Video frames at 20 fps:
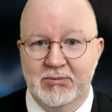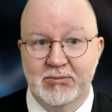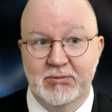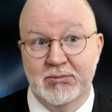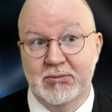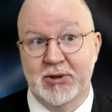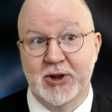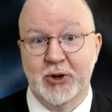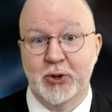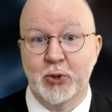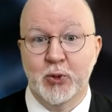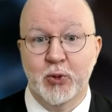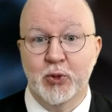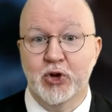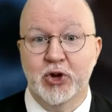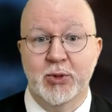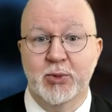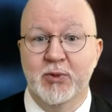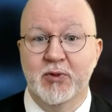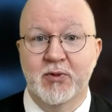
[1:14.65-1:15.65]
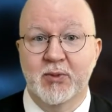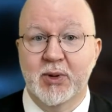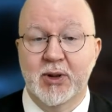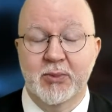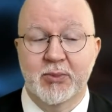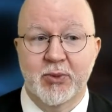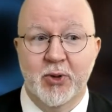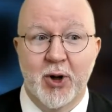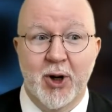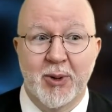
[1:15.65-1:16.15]
huge immovable
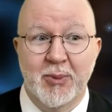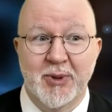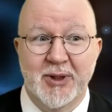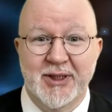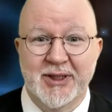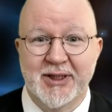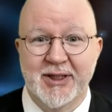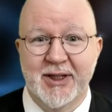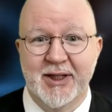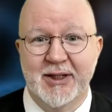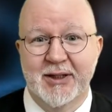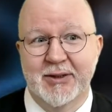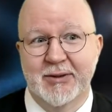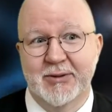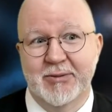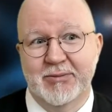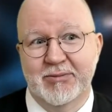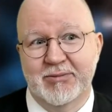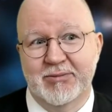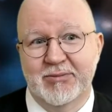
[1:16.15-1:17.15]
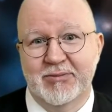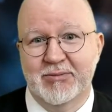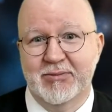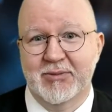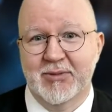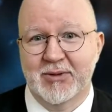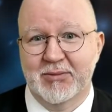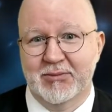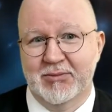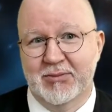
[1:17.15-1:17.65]
property
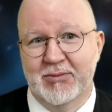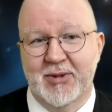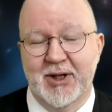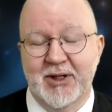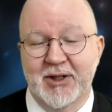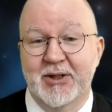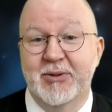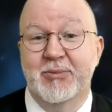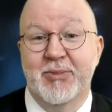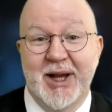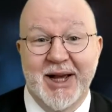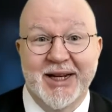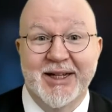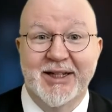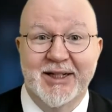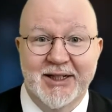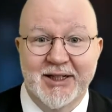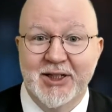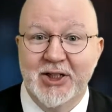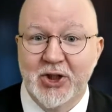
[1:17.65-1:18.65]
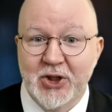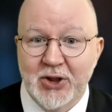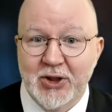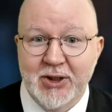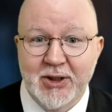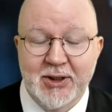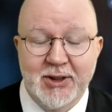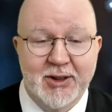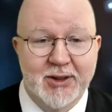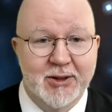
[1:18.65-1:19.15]
under bad
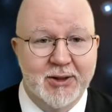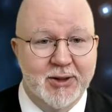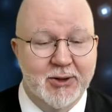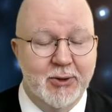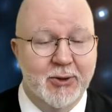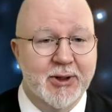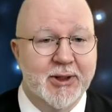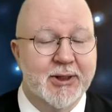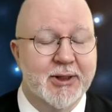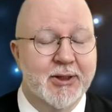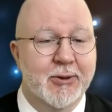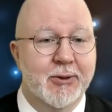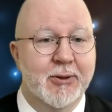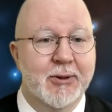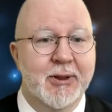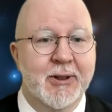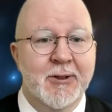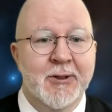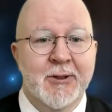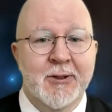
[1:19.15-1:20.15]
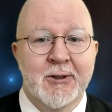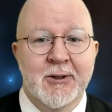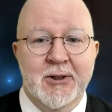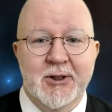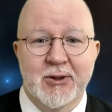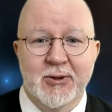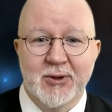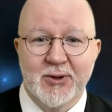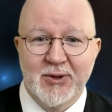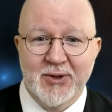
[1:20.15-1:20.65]
conditions, and so on and so on. So
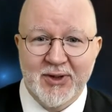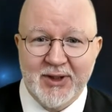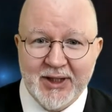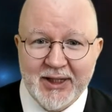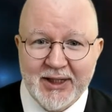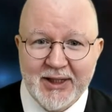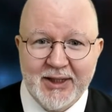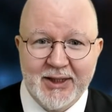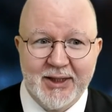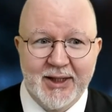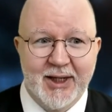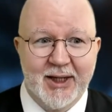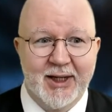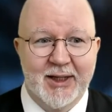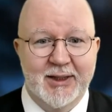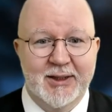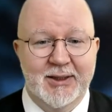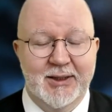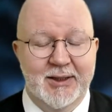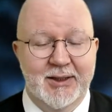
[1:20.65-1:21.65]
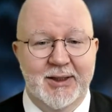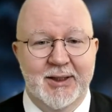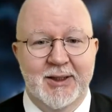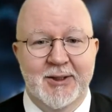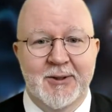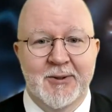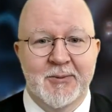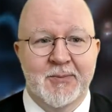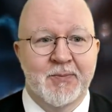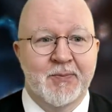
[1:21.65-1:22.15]
you think that
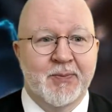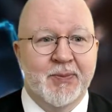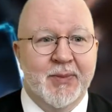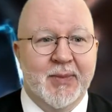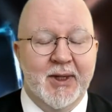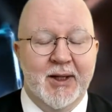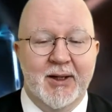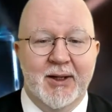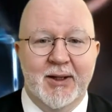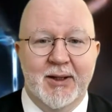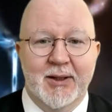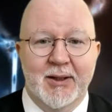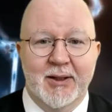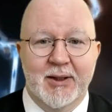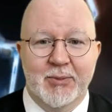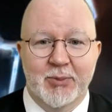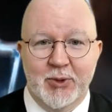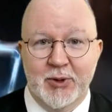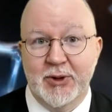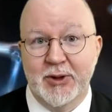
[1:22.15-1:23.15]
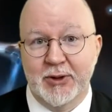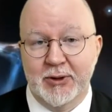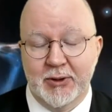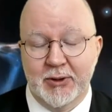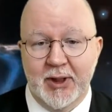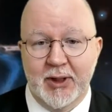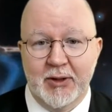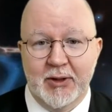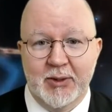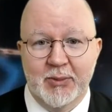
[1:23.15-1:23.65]
the person you
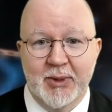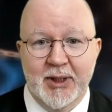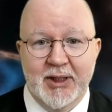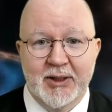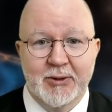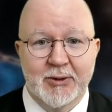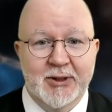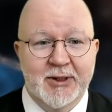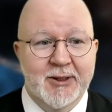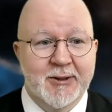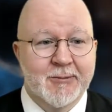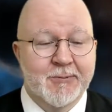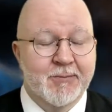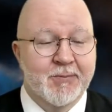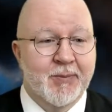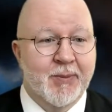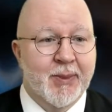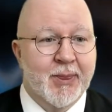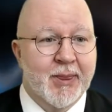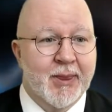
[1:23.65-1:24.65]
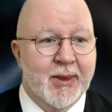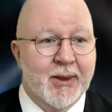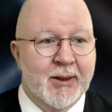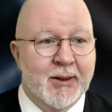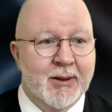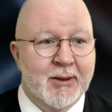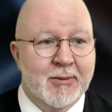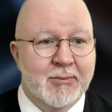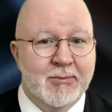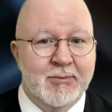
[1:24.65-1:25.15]
care about
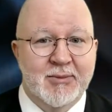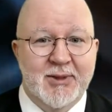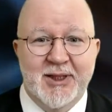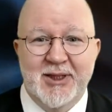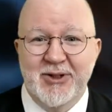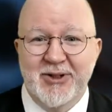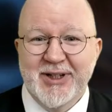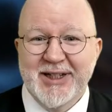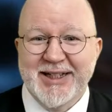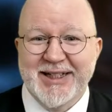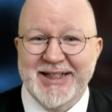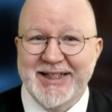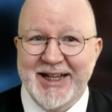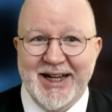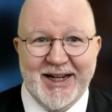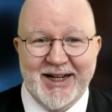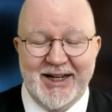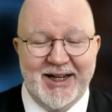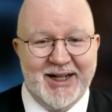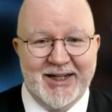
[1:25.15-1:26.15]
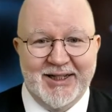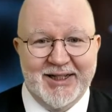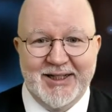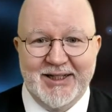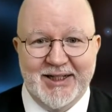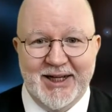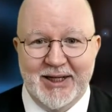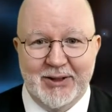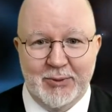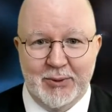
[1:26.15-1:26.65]
did not exactly
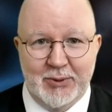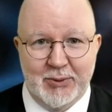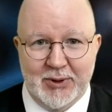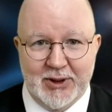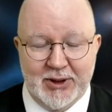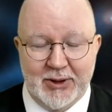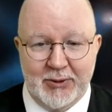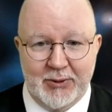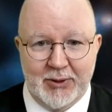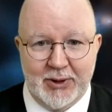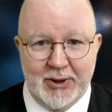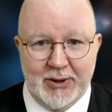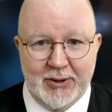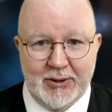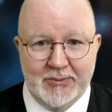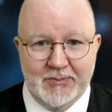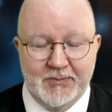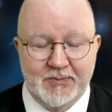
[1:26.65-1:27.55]
understand what was going on.